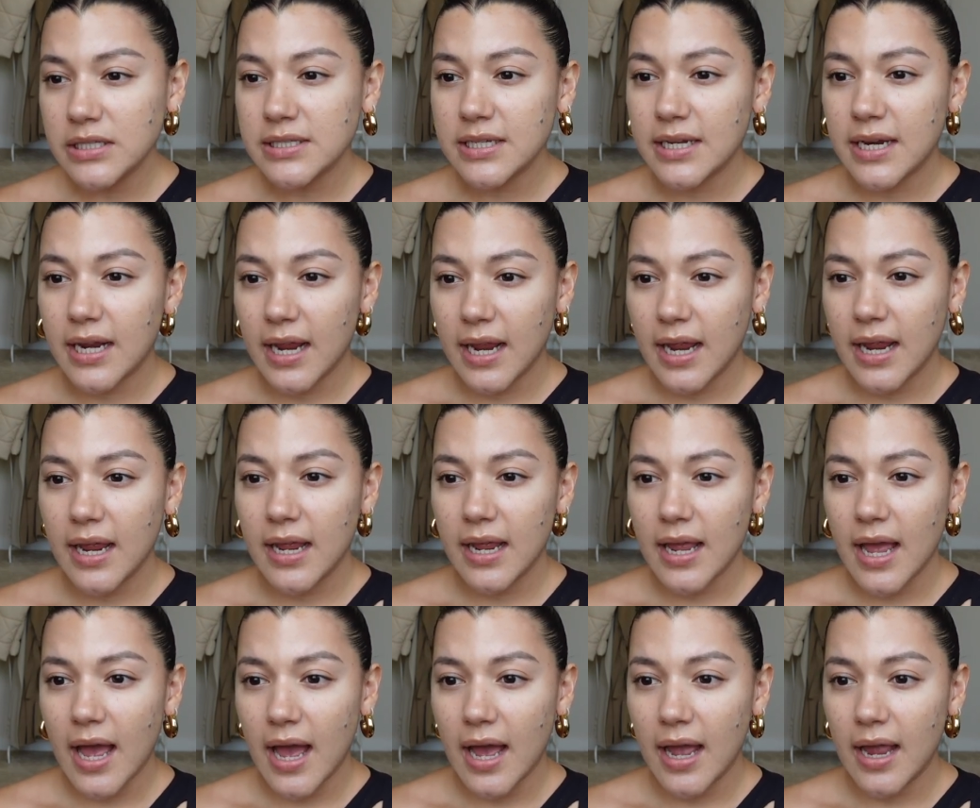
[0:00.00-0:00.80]

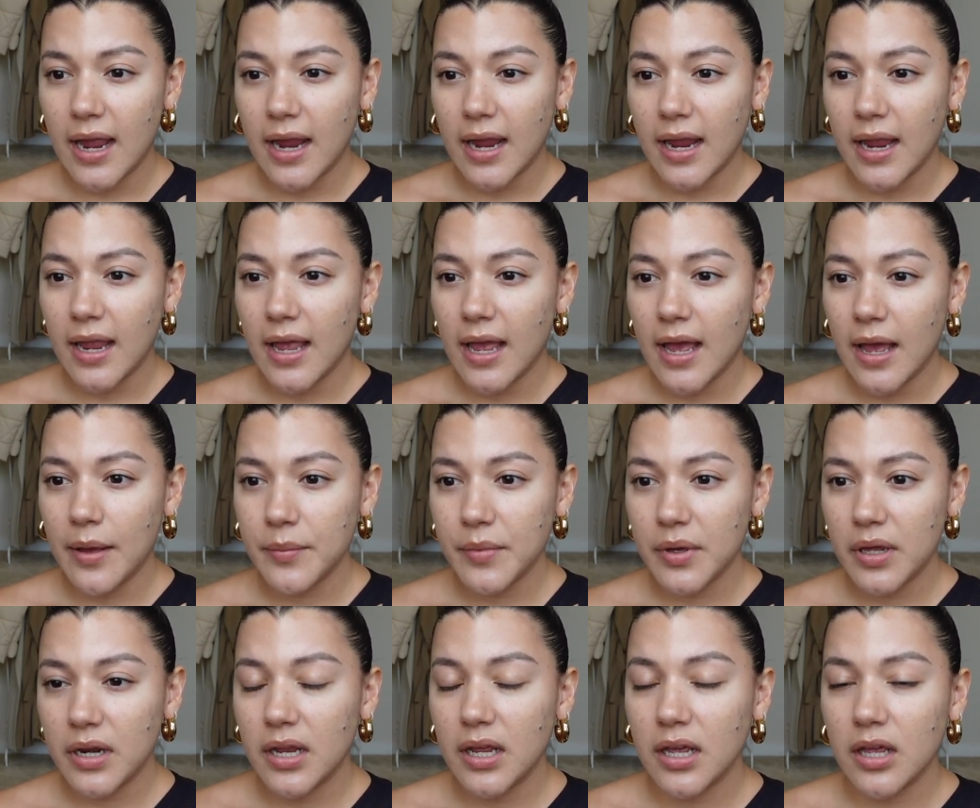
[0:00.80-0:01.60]
Today I am
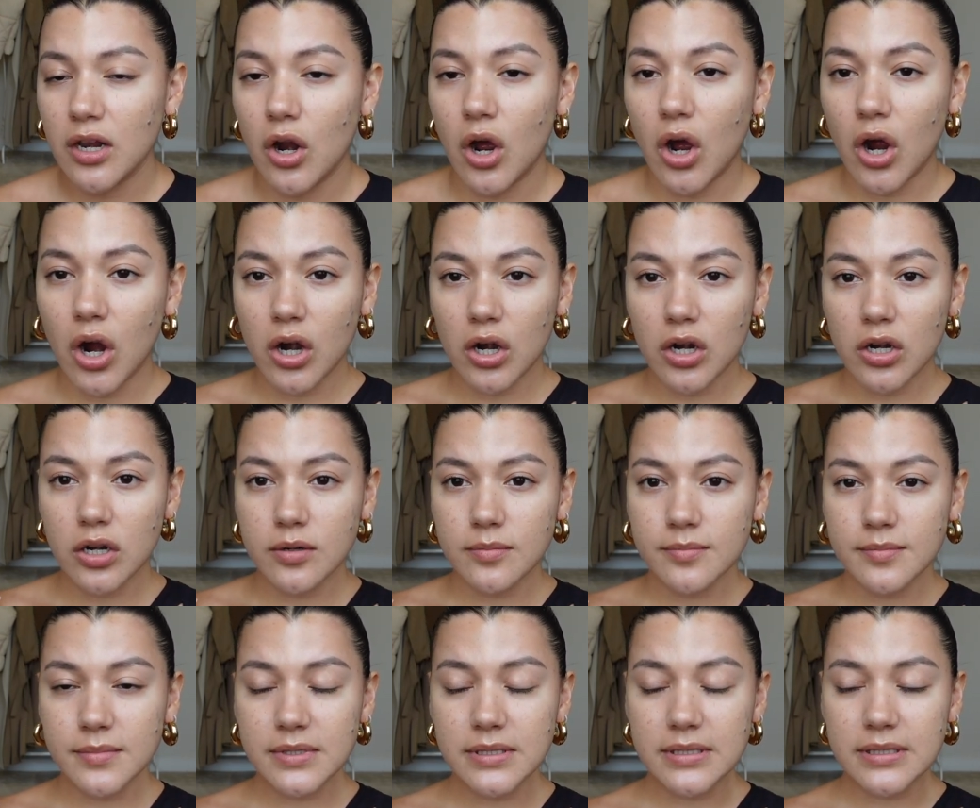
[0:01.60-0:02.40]
going to hit
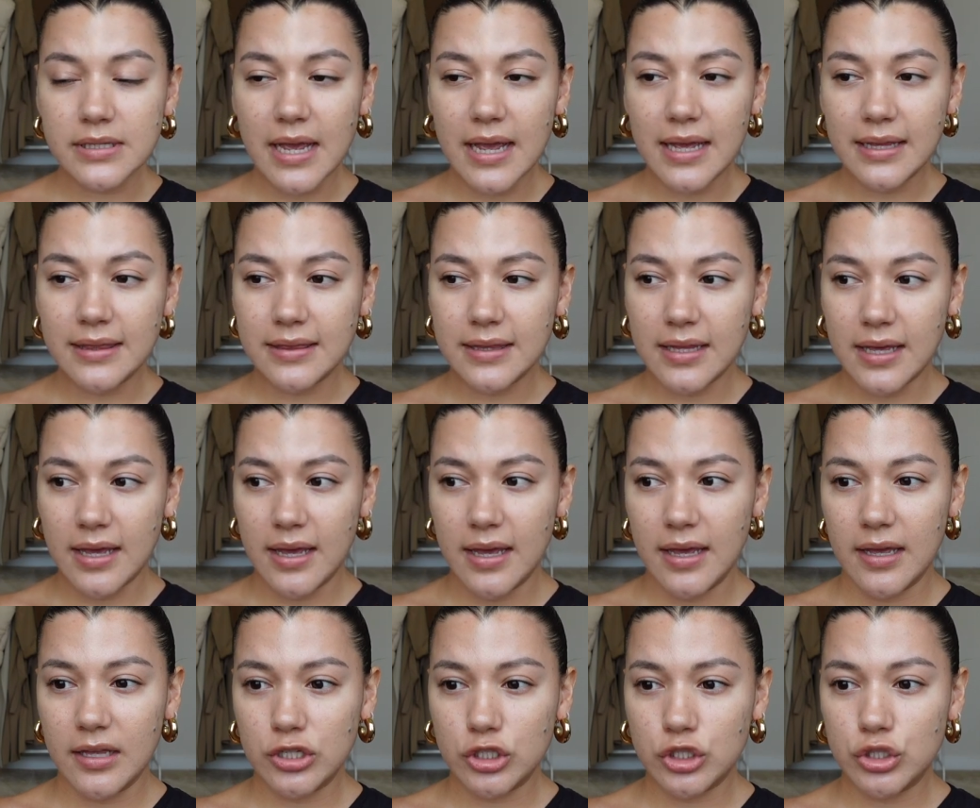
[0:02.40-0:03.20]
arms and
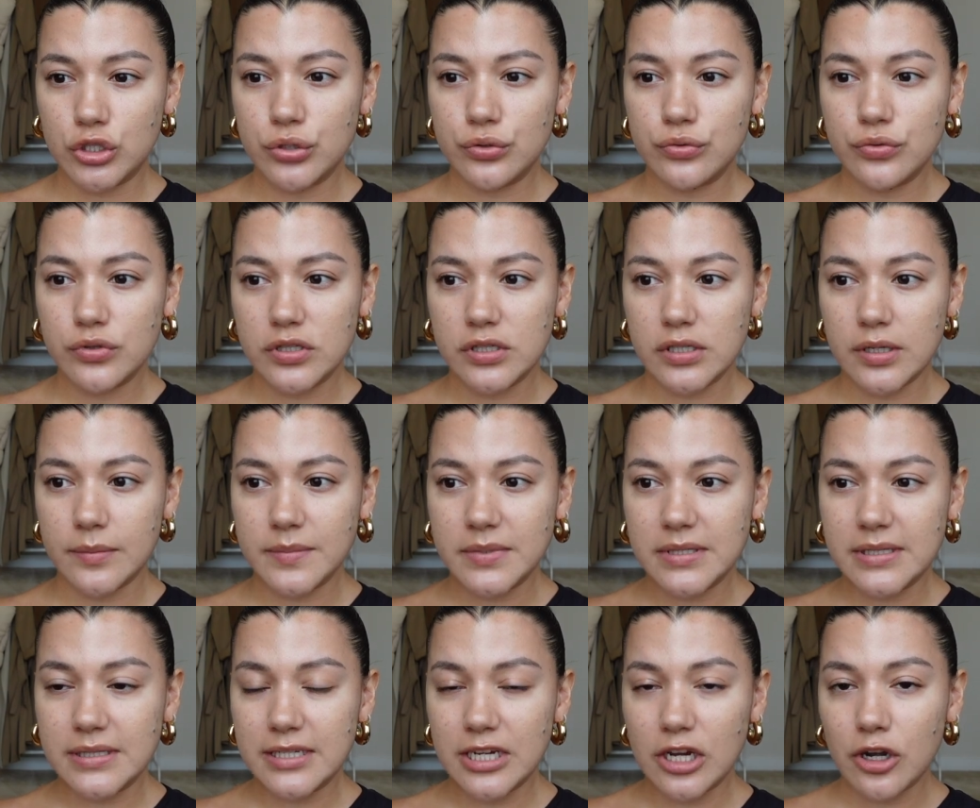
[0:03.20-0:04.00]
then do some
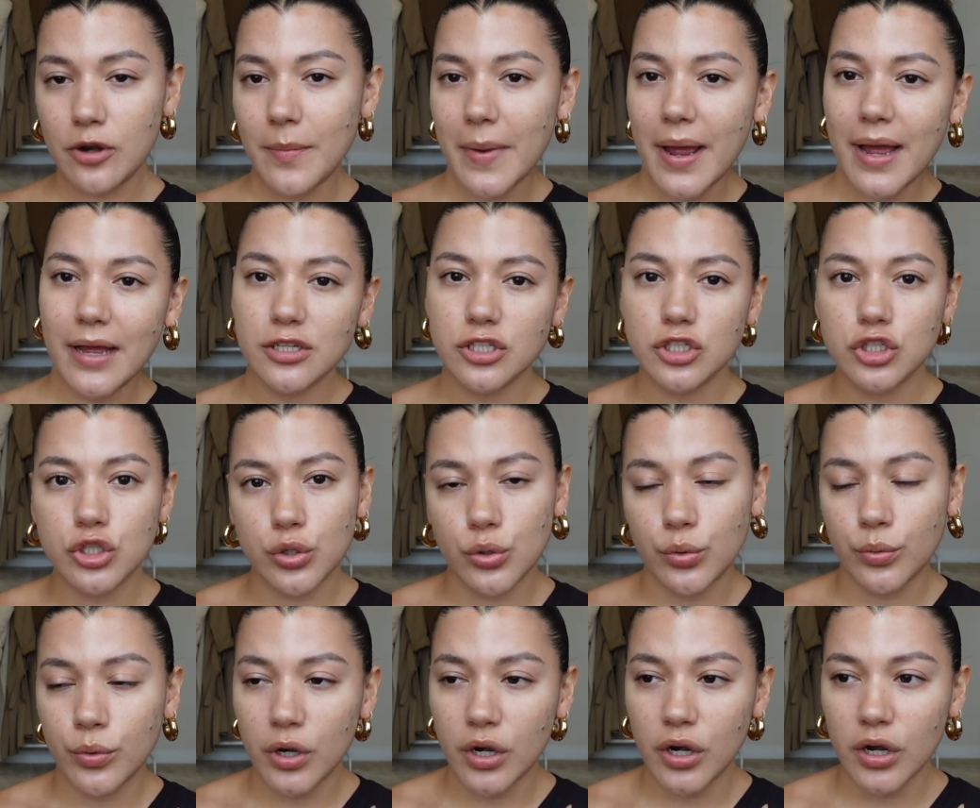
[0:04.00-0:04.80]

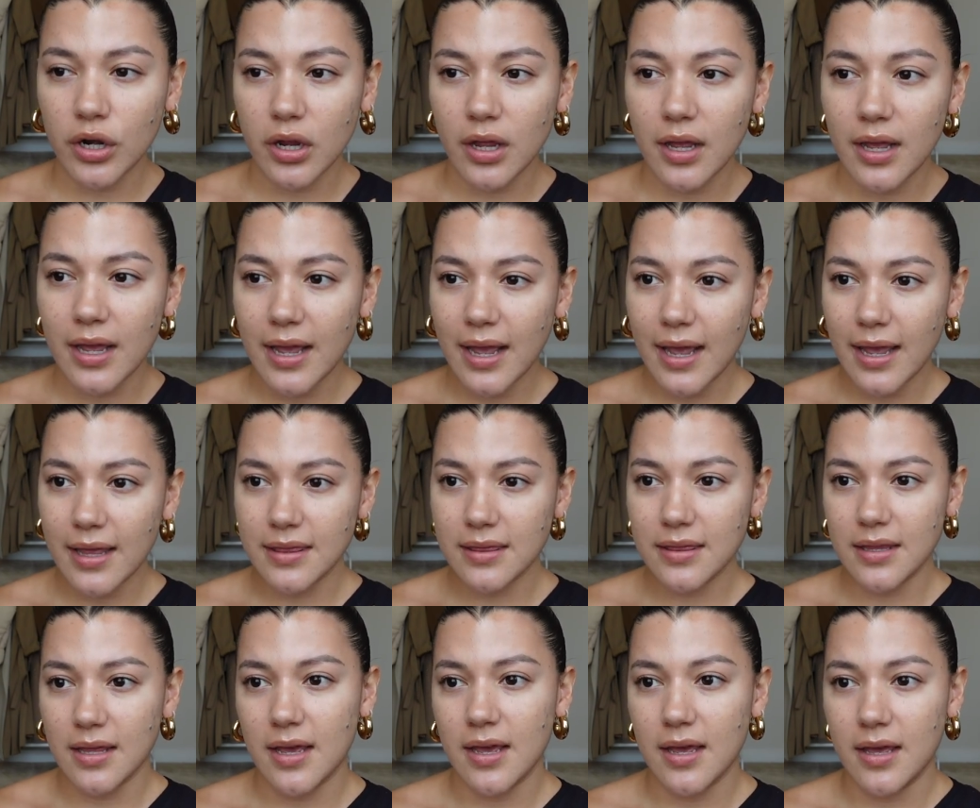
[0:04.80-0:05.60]
Stairmaster work
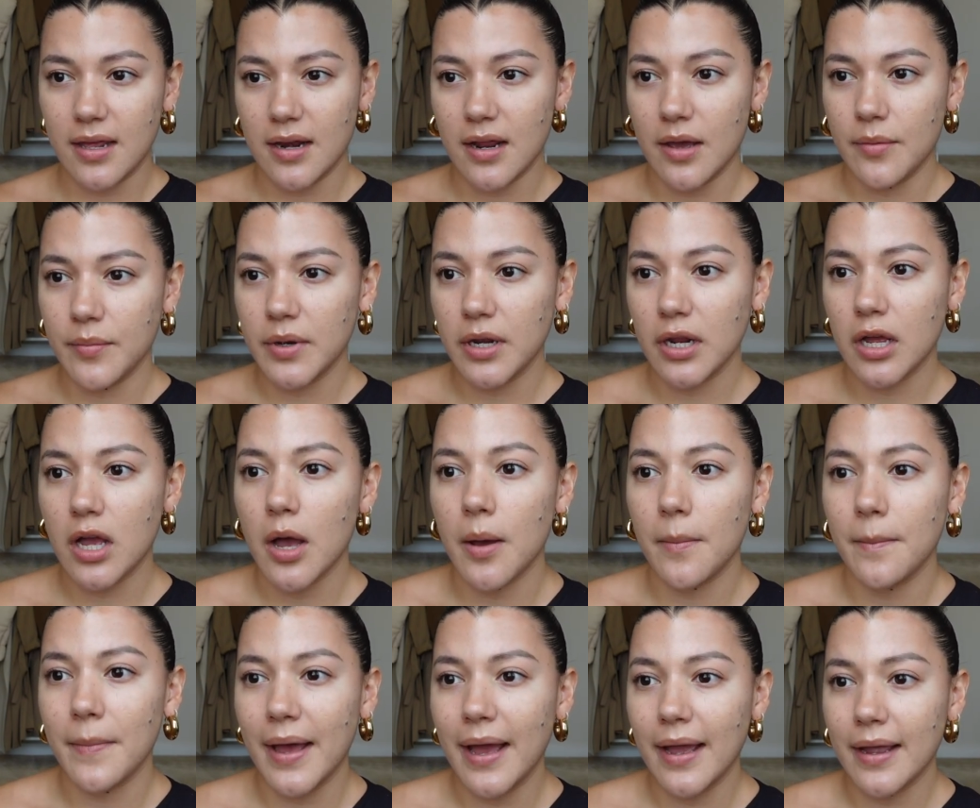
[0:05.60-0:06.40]
and then I'm going to
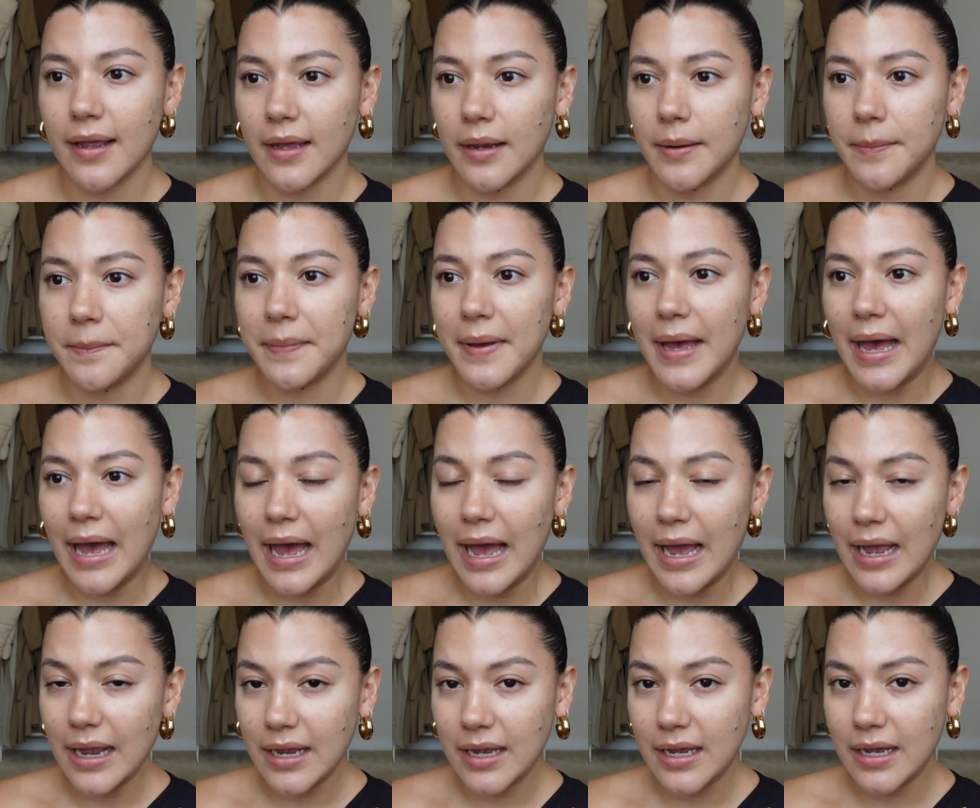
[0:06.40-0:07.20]
come back and
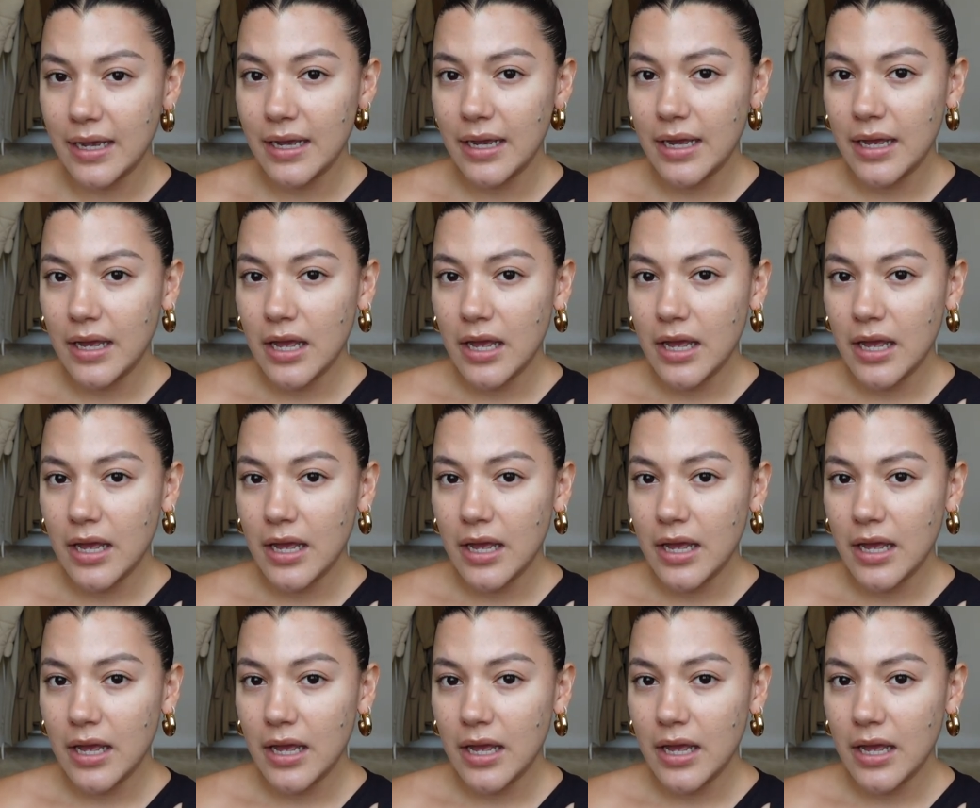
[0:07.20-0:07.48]
pack.